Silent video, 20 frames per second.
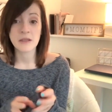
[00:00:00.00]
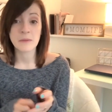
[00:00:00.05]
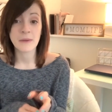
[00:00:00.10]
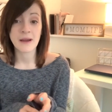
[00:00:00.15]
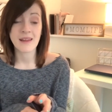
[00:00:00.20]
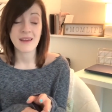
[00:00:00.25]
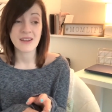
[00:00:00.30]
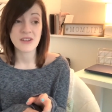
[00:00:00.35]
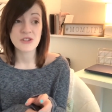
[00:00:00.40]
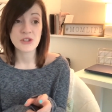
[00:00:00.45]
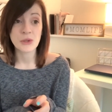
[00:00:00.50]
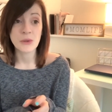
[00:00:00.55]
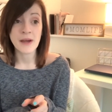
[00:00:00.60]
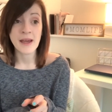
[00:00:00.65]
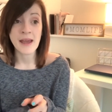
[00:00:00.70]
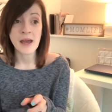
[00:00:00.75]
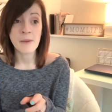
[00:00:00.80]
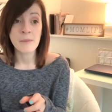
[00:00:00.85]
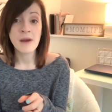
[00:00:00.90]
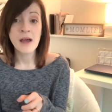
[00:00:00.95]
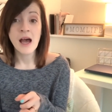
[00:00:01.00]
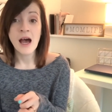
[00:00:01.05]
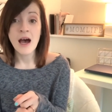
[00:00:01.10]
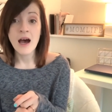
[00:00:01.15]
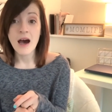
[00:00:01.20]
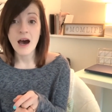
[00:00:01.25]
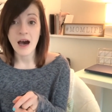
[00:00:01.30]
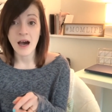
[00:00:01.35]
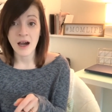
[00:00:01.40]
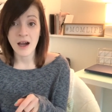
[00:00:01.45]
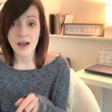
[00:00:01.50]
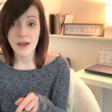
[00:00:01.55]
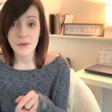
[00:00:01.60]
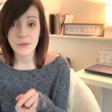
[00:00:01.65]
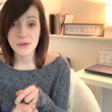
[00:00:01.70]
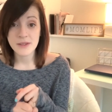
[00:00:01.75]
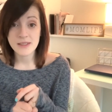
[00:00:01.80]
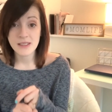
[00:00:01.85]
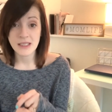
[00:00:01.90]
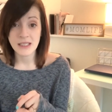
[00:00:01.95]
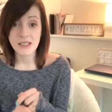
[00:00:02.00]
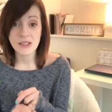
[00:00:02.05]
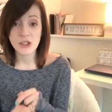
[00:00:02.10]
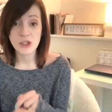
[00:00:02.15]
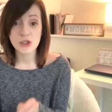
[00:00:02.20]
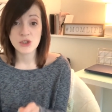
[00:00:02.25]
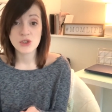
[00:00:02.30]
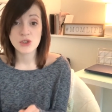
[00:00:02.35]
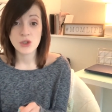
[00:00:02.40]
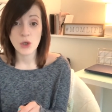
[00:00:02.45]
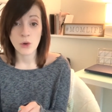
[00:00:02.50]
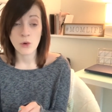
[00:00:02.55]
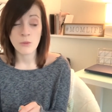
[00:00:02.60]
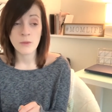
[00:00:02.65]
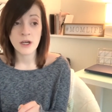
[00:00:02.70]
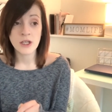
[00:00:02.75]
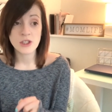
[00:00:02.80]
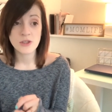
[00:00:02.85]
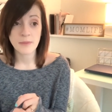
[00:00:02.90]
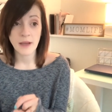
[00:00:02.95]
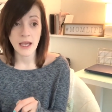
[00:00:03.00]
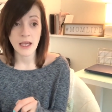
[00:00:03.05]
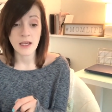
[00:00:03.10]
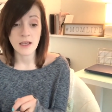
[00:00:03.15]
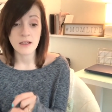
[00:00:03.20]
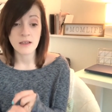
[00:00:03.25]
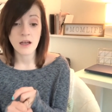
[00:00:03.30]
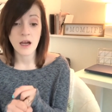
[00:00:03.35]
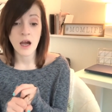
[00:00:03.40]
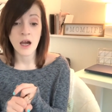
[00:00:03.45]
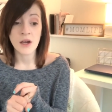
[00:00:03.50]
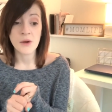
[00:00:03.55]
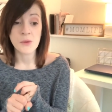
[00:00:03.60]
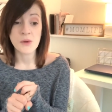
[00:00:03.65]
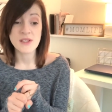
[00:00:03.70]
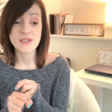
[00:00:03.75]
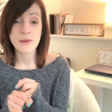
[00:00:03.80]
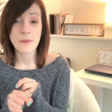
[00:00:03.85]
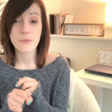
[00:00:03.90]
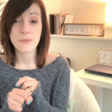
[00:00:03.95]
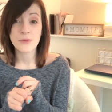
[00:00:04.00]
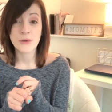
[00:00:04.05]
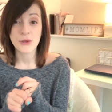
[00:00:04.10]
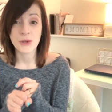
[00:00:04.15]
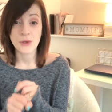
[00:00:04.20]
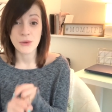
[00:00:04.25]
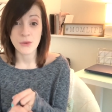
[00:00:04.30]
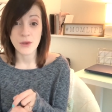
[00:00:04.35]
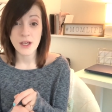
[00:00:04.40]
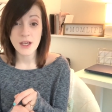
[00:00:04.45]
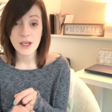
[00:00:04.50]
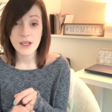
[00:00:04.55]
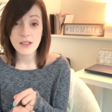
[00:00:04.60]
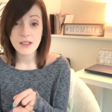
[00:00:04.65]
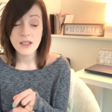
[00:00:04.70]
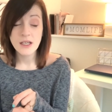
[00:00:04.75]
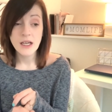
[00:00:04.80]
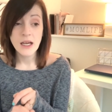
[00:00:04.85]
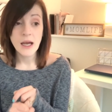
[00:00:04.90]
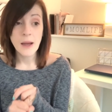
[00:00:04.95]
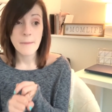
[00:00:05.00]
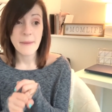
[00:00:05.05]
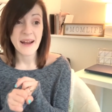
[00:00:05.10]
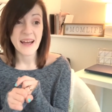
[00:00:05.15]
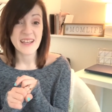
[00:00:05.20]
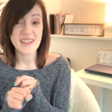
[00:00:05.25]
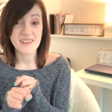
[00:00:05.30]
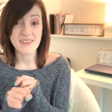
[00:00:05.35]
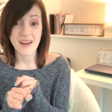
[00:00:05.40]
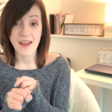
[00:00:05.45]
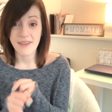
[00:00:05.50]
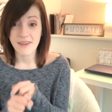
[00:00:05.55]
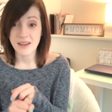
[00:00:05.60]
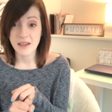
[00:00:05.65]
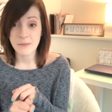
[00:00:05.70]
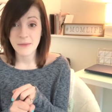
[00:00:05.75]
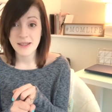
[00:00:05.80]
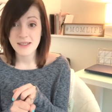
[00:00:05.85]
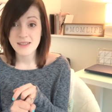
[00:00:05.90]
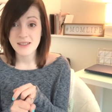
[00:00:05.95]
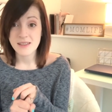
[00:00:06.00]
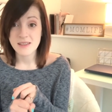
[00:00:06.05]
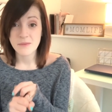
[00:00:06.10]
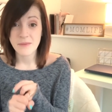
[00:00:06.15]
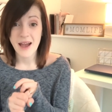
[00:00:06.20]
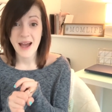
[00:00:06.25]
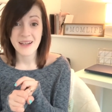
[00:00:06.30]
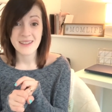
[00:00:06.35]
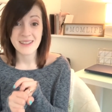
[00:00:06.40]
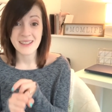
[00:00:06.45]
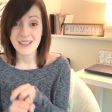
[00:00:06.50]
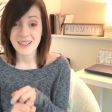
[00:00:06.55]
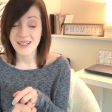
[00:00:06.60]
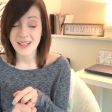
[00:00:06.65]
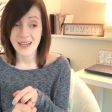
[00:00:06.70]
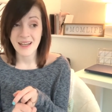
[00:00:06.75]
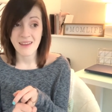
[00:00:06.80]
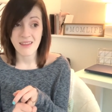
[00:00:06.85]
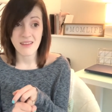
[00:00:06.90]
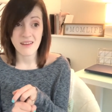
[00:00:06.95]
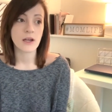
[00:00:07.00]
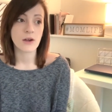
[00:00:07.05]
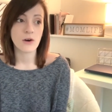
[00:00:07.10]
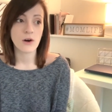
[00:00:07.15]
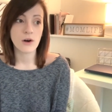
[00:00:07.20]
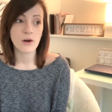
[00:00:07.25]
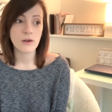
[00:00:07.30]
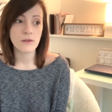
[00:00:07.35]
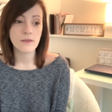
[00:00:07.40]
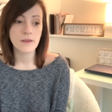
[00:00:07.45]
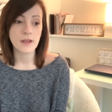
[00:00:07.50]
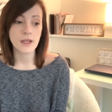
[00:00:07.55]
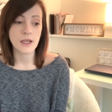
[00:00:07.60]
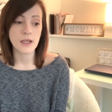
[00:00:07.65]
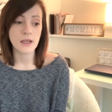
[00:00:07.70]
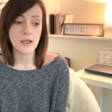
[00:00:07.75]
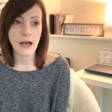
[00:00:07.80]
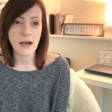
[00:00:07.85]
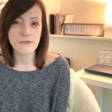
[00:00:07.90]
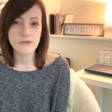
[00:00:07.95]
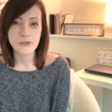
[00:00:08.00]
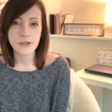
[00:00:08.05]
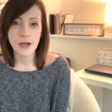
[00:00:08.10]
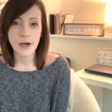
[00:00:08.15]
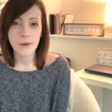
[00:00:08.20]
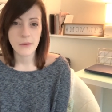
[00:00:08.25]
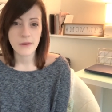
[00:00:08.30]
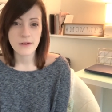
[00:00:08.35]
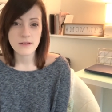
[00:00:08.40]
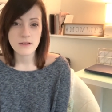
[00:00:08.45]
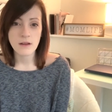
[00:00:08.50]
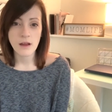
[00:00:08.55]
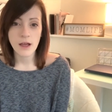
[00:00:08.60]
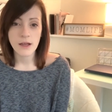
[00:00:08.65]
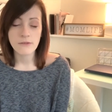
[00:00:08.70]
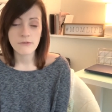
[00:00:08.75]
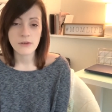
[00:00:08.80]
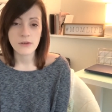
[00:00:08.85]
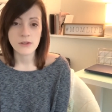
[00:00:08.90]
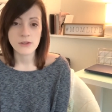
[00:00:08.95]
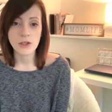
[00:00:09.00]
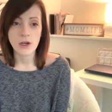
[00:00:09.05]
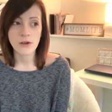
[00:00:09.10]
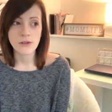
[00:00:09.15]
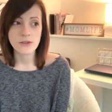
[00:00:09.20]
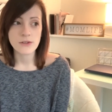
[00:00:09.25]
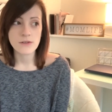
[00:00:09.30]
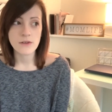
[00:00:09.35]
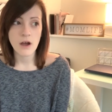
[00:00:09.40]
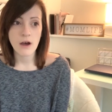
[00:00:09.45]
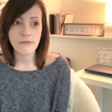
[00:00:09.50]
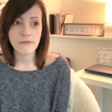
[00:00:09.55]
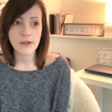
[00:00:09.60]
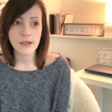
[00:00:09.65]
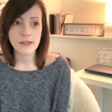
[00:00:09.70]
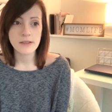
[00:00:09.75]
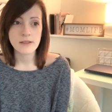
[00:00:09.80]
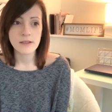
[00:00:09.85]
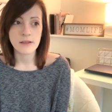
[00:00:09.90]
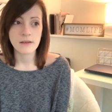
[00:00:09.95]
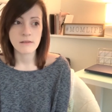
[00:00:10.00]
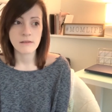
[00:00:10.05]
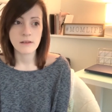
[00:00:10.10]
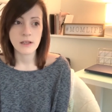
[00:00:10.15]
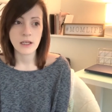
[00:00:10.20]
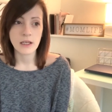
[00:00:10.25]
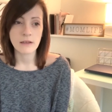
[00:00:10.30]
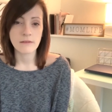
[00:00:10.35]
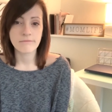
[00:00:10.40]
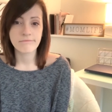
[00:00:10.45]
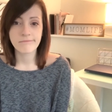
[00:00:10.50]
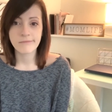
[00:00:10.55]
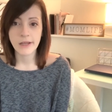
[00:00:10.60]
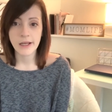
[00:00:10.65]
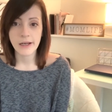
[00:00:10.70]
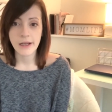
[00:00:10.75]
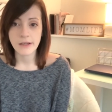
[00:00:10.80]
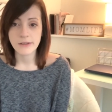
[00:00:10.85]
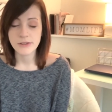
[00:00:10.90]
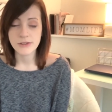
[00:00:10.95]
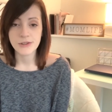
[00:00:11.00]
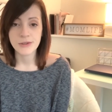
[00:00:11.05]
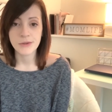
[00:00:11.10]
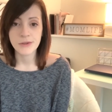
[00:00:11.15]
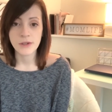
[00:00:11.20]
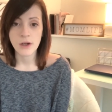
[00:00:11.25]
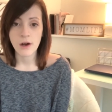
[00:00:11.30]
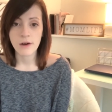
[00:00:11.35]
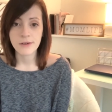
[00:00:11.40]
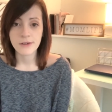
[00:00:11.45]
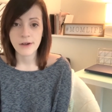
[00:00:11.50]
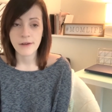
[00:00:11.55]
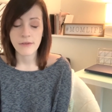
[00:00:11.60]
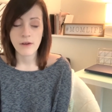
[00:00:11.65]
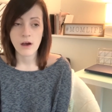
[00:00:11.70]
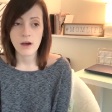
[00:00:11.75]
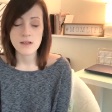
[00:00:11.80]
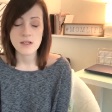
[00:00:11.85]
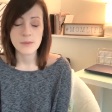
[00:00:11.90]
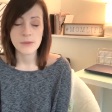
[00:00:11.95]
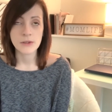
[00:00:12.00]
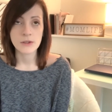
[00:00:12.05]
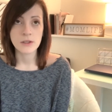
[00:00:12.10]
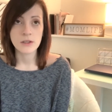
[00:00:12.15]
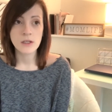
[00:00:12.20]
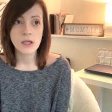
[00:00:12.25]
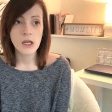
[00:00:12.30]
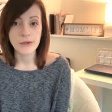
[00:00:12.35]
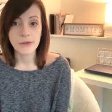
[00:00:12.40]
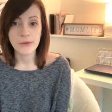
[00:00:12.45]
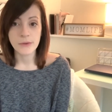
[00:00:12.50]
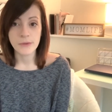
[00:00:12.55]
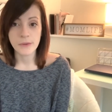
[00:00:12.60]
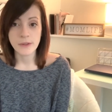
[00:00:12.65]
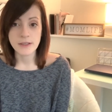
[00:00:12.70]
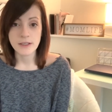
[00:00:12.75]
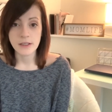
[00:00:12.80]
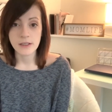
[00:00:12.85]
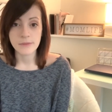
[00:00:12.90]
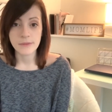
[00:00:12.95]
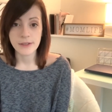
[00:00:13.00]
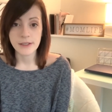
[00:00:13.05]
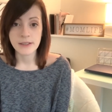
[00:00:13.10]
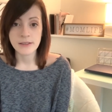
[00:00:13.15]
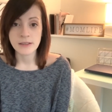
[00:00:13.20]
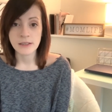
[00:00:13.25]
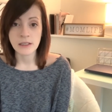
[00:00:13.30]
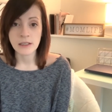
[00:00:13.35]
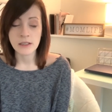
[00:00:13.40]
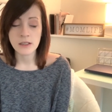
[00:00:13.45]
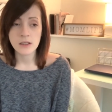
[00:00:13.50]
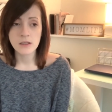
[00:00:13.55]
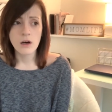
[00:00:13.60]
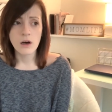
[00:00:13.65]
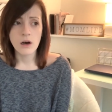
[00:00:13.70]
By like 2 a.m. I was in so much pain. I was puking. I had nothing in my system. I hadn't eaten anything. Called the after hours line for the doctor's office, and they connect you to a doctor at the hospital. It was a complete dick.